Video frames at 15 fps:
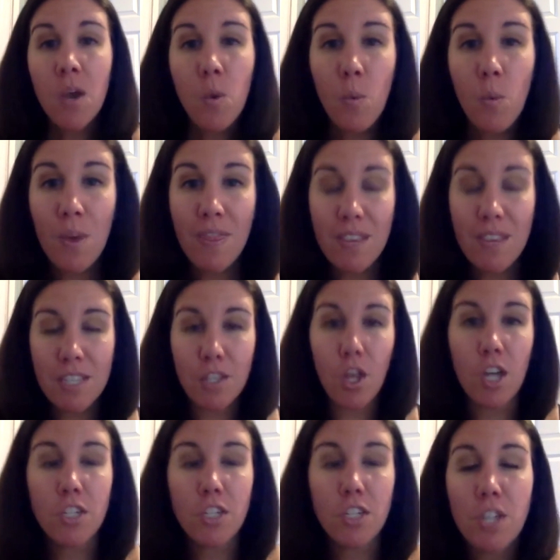with this
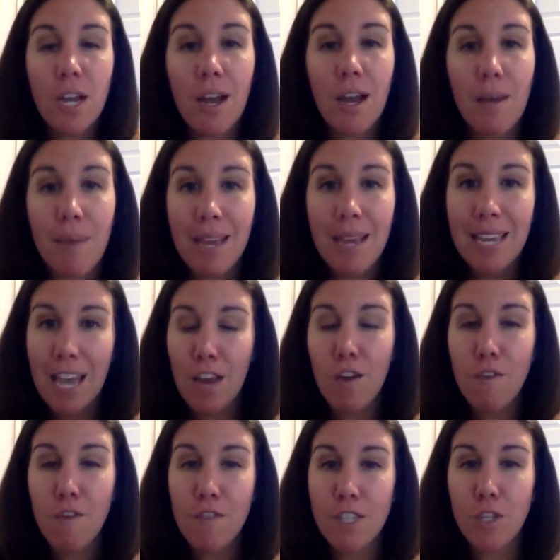launch, and get your
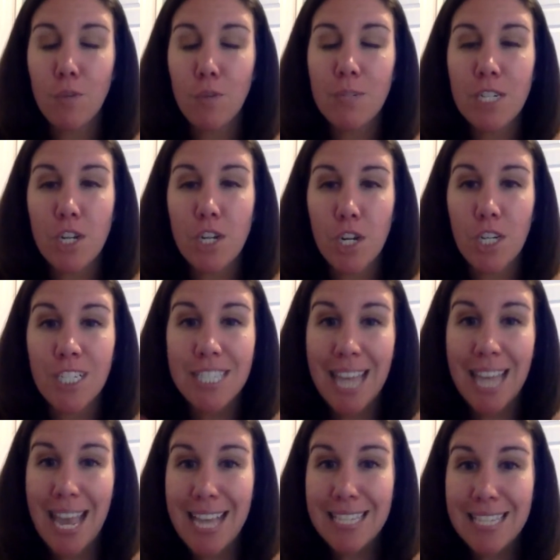physical materials
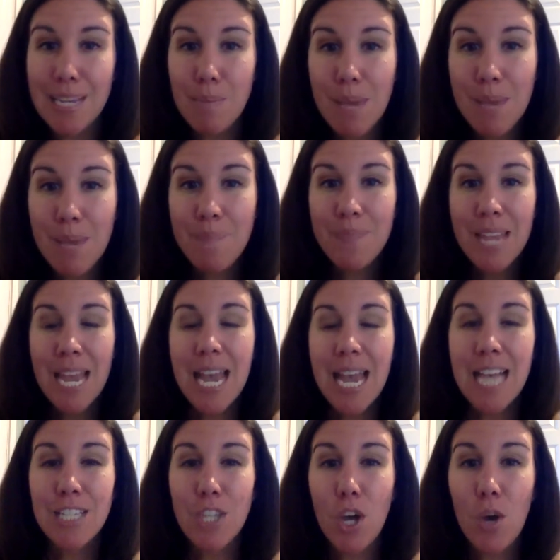ASAP.
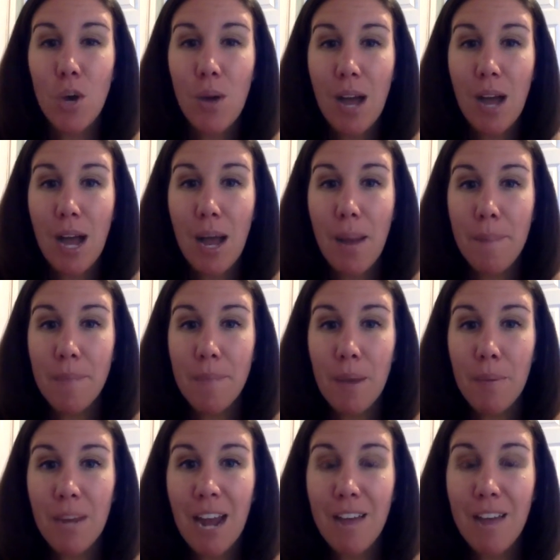So I'm
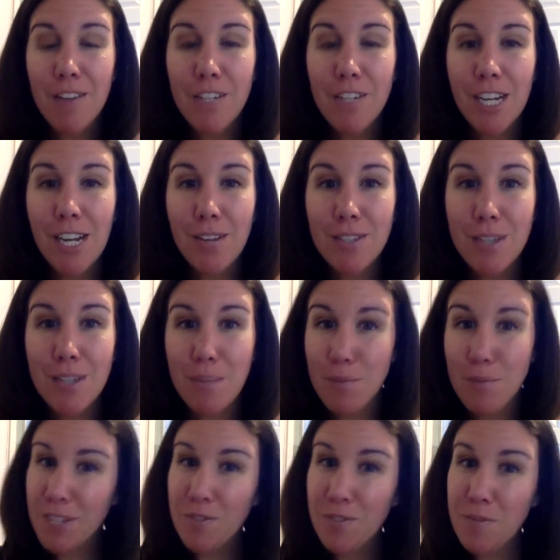going to have you check out some
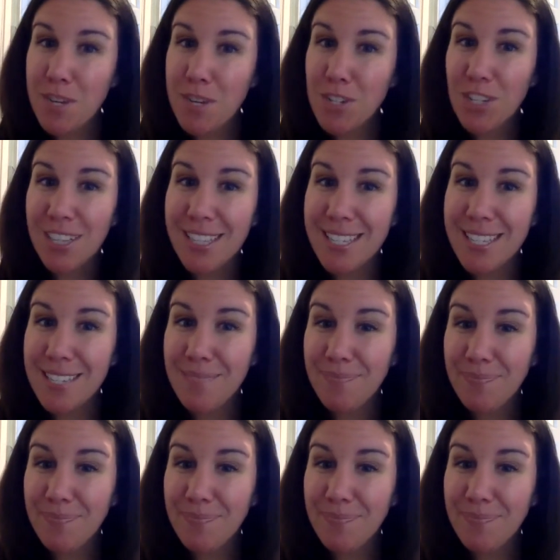transformations.